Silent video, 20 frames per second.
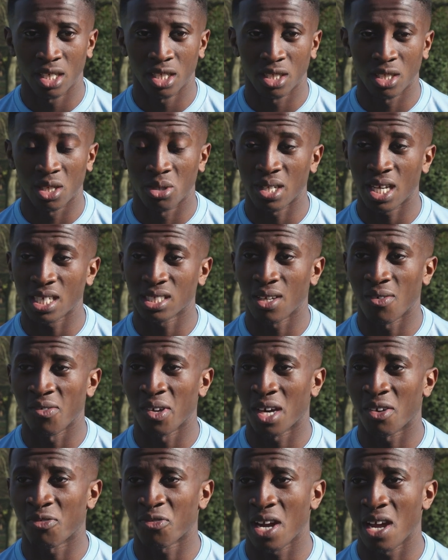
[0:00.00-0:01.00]
you know, that's
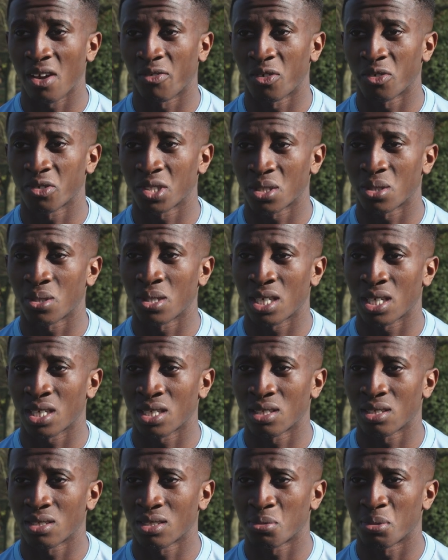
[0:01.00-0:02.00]
something I thrive off, so yeah,
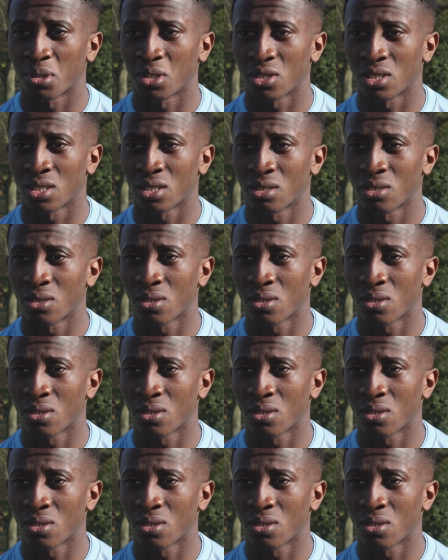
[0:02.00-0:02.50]
it's been good.